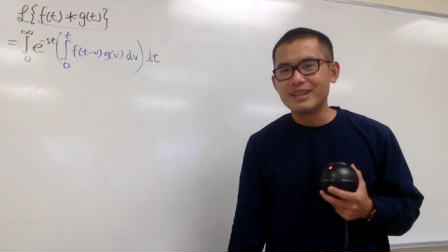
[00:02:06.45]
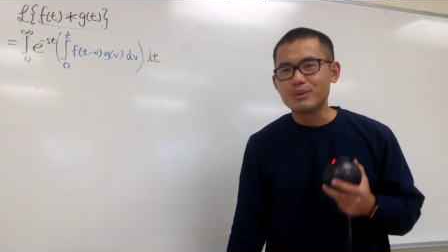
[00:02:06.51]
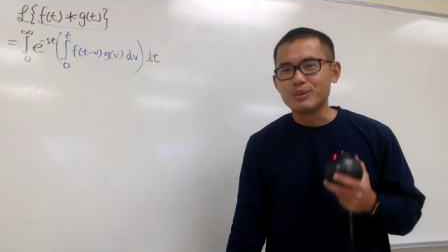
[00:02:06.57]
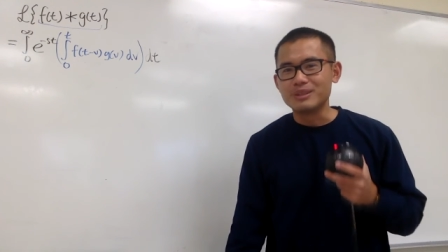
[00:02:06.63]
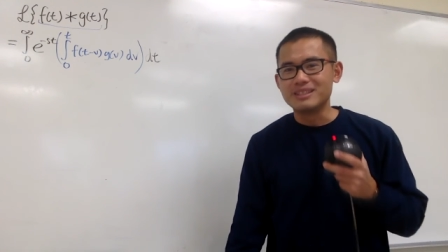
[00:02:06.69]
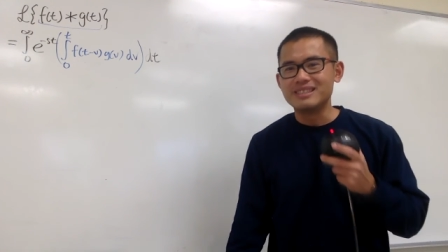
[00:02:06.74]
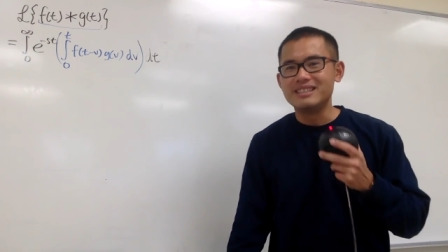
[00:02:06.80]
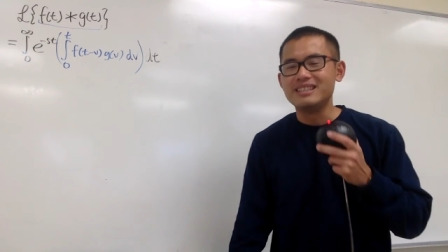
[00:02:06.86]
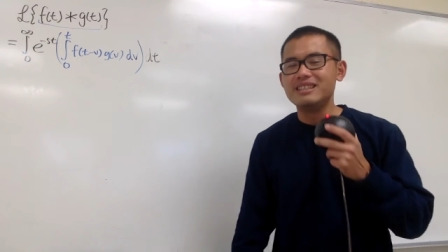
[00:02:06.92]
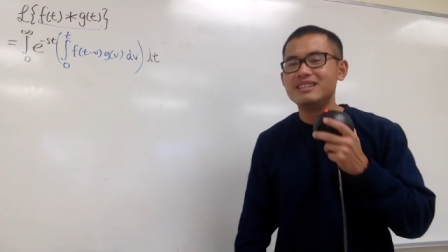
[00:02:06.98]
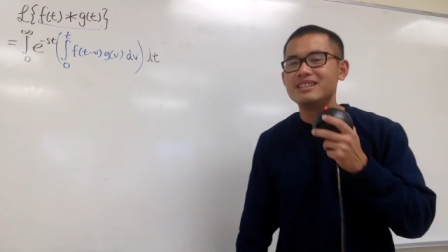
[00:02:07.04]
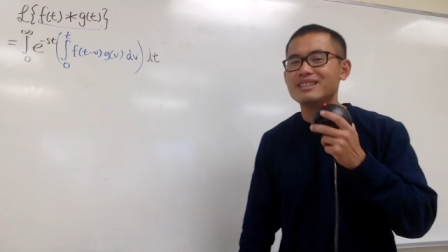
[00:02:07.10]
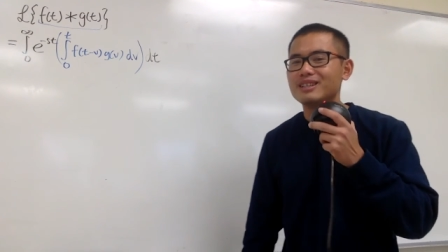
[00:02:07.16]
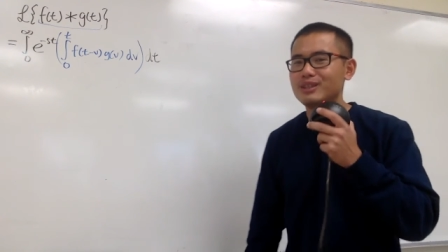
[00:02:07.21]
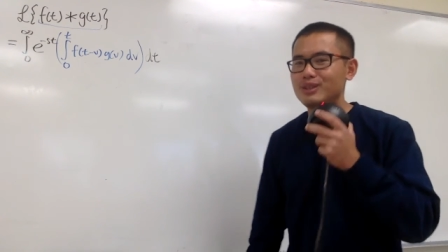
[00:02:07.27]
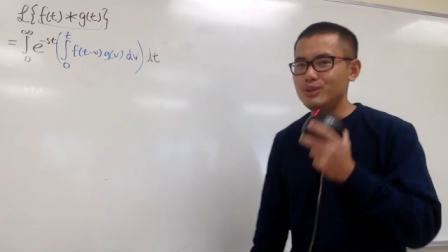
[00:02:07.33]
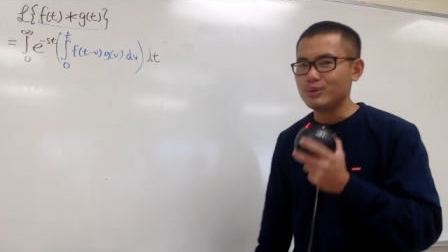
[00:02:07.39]
With the
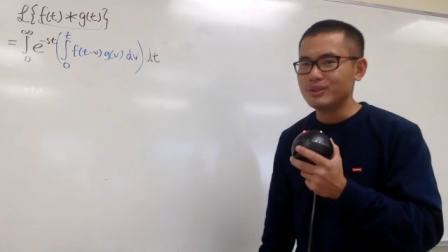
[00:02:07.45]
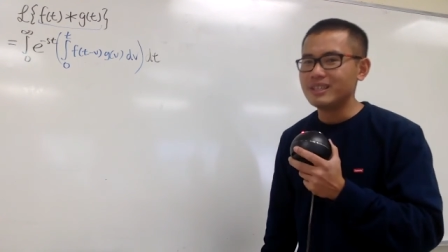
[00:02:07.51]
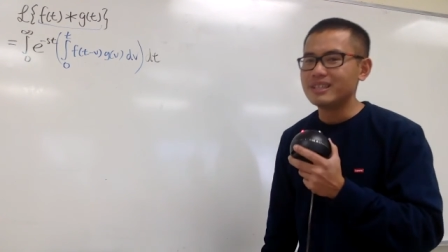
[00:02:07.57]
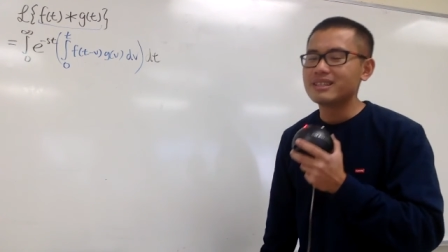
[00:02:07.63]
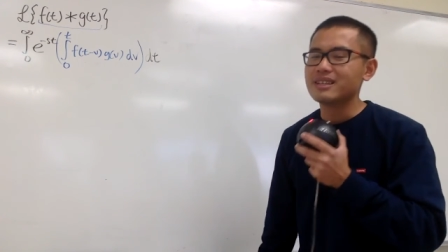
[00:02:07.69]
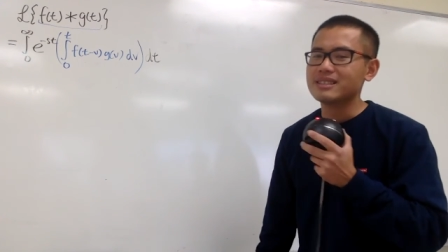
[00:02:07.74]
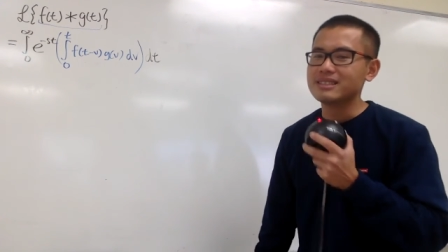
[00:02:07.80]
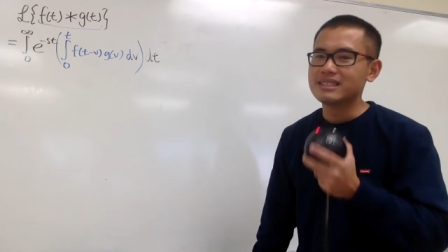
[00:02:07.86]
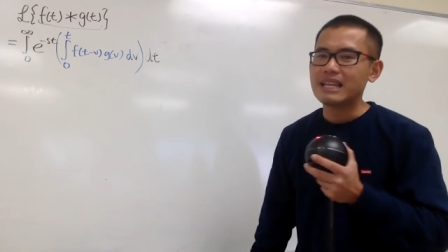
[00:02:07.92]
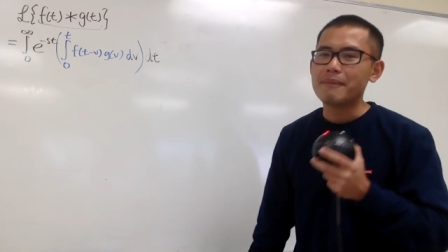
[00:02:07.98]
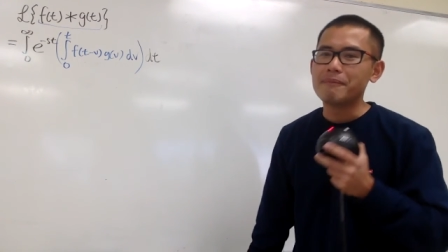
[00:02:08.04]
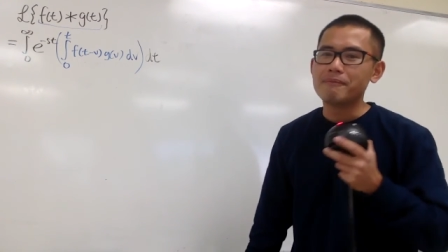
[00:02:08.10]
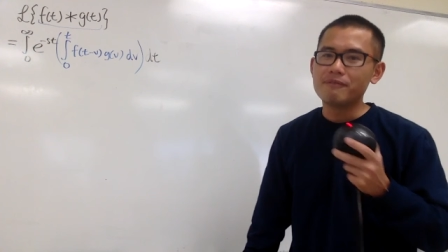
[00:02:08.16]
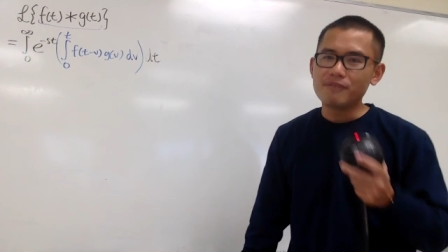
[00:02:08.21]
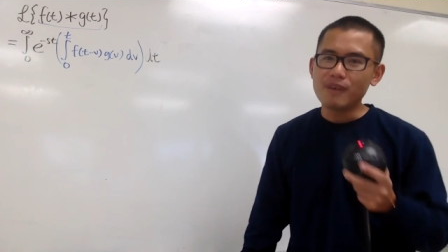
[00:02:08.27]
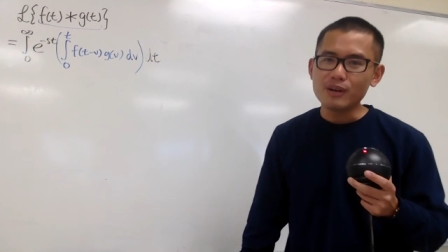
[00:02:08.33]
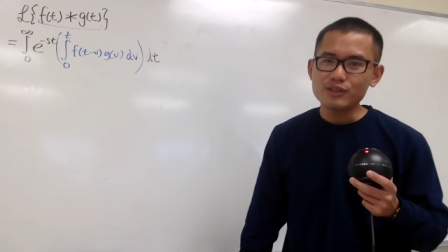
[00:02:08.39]
unit
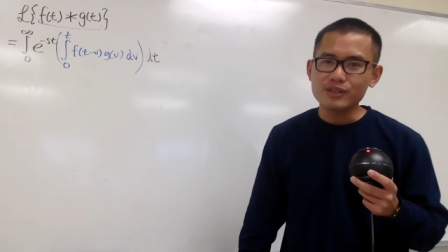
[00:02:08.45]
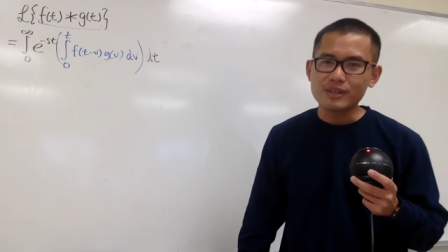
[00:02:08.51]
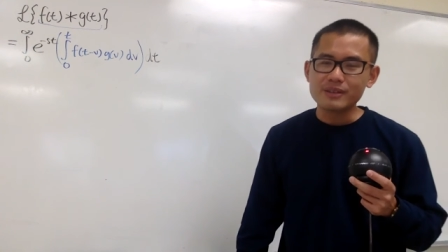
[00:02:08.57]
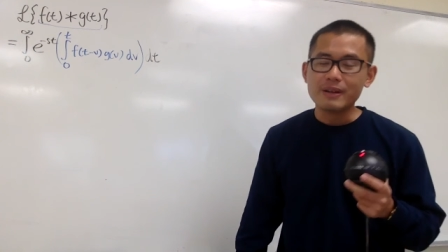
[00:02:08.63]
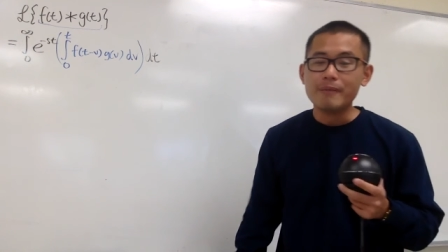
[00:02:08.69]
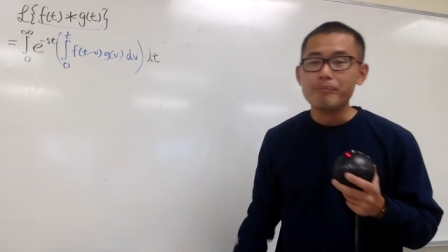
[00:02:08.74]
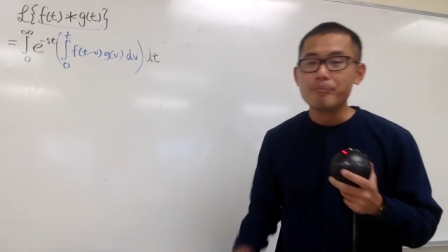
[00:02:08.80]
step function.